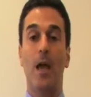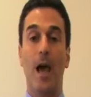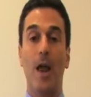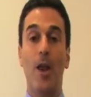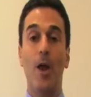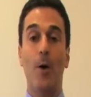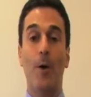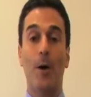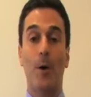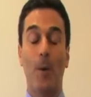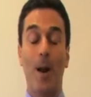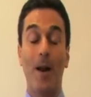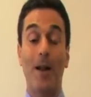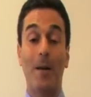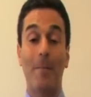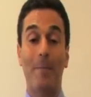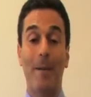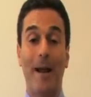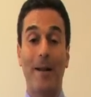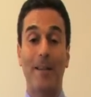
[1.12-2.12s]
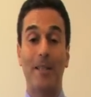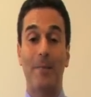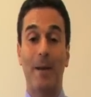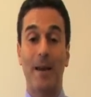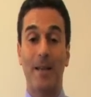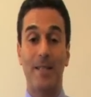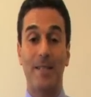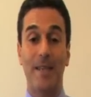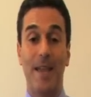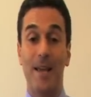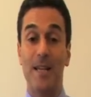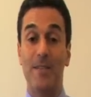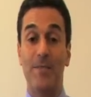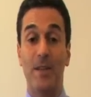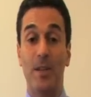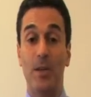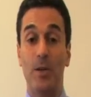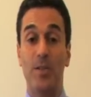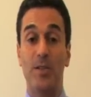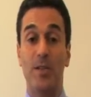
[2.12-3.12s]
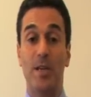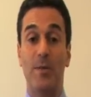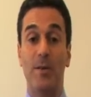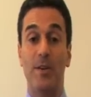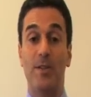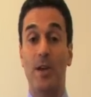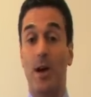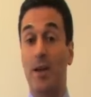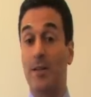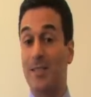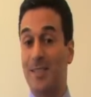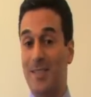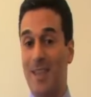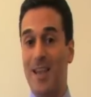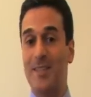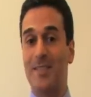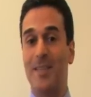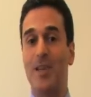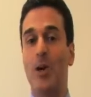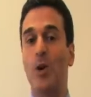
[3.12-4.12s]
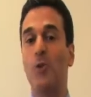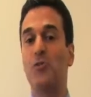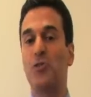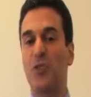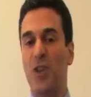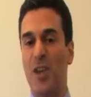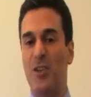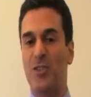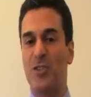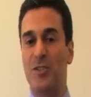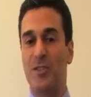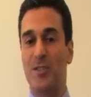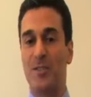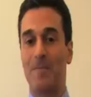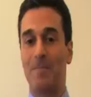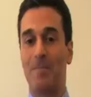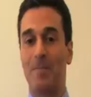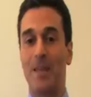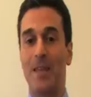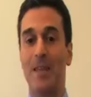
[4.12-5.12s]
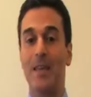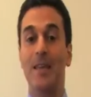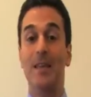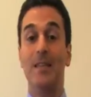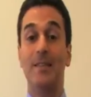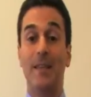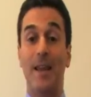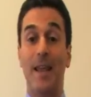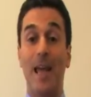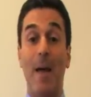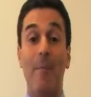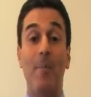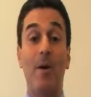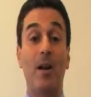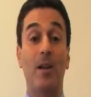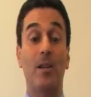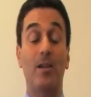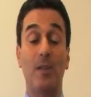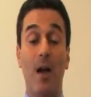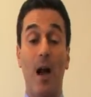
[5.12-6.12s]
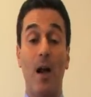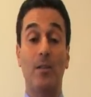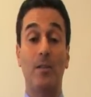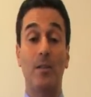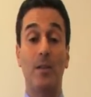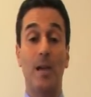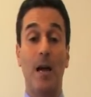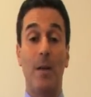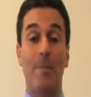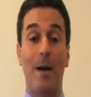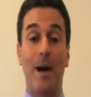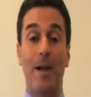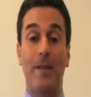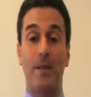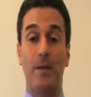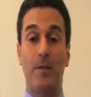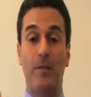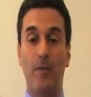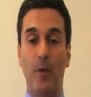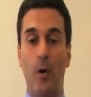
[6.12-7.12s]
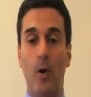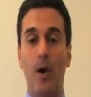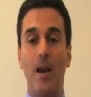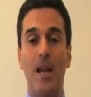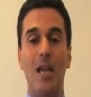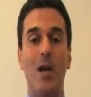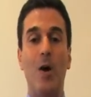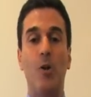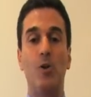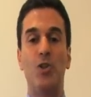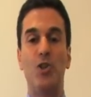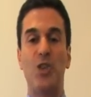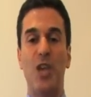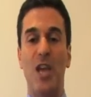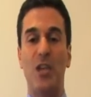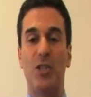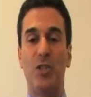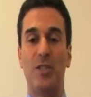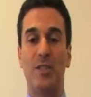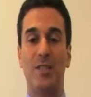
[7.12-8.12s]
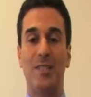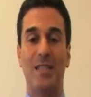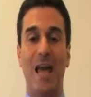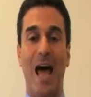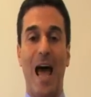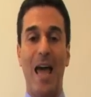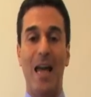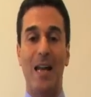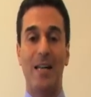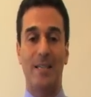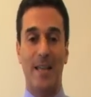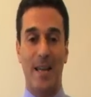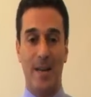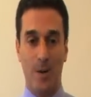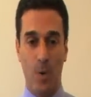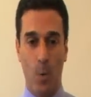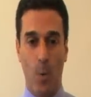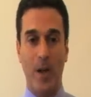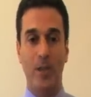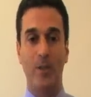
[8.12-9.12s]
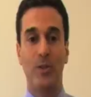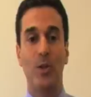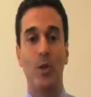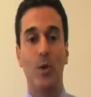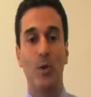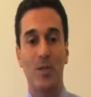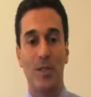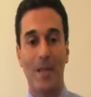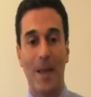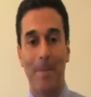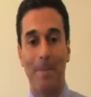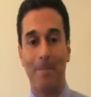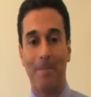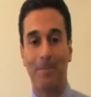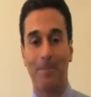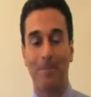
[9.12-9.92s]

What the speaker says: Hello and welcome back to my sales video series on sales negotiations. Today I'm going to talk to you about the 4 negotiation styles and when to use them.